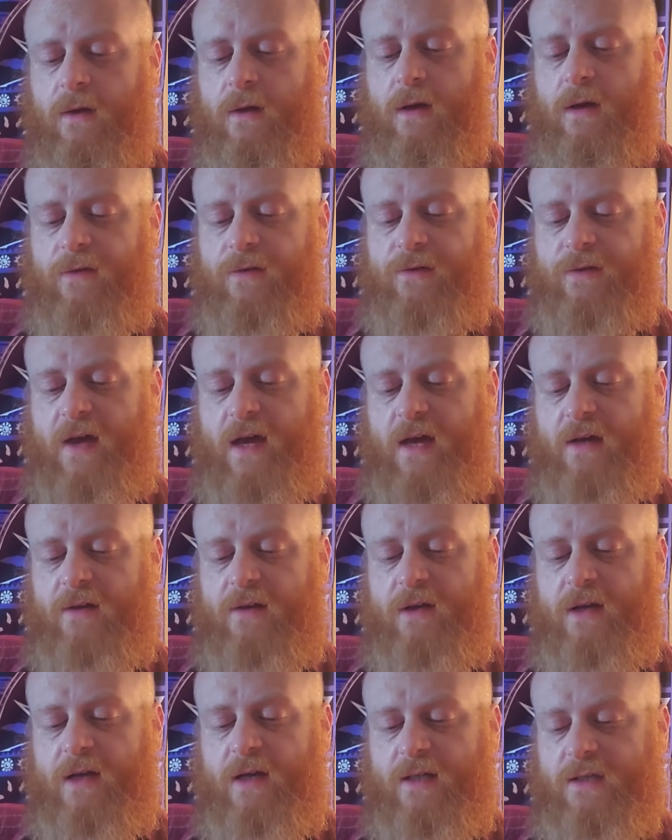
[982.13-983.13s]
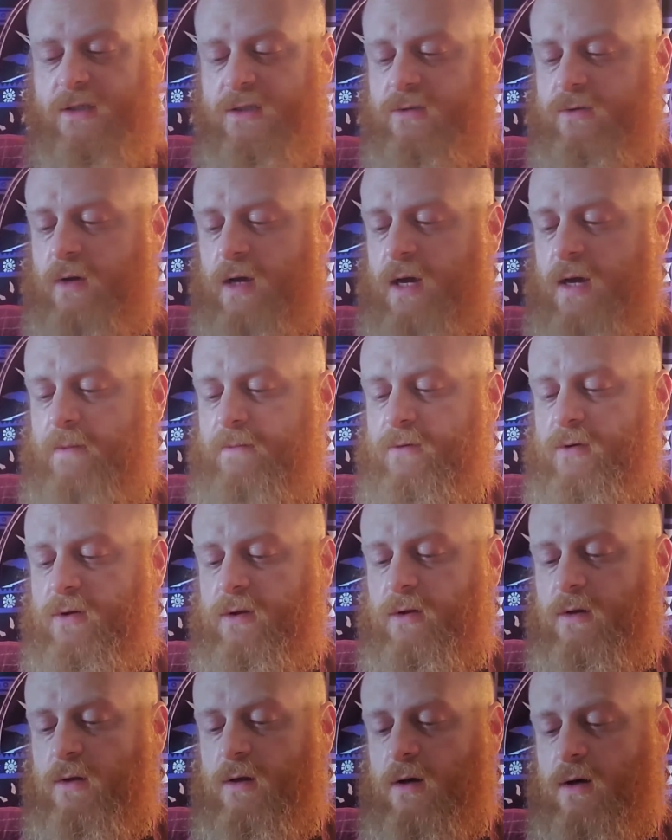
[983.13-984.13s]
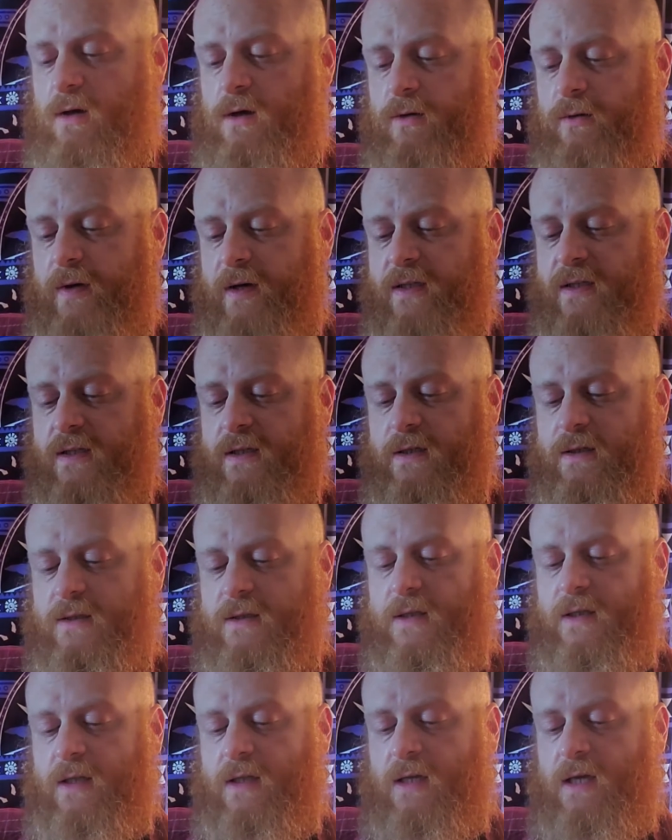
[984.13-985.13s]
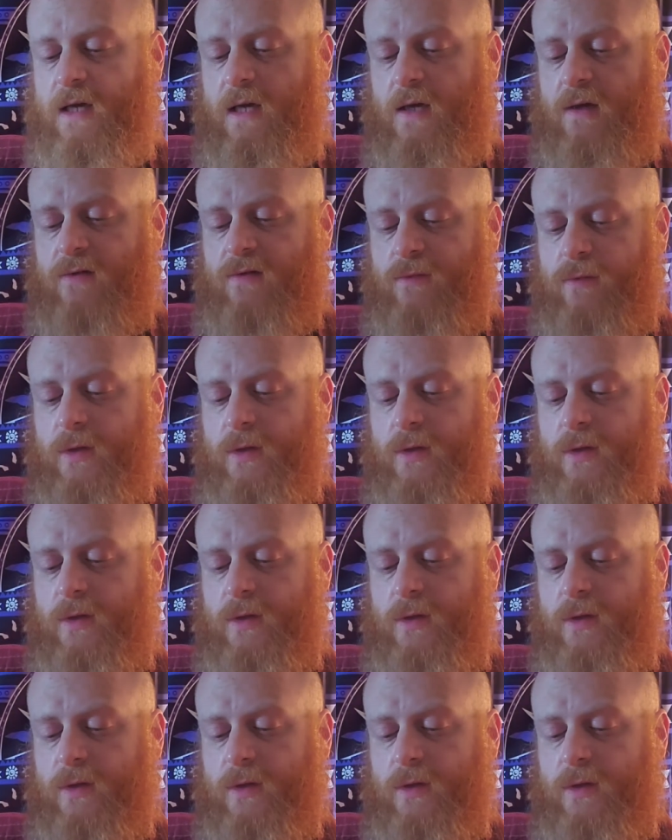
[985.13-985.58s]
a fact that I ascribed to the long residence in the cave,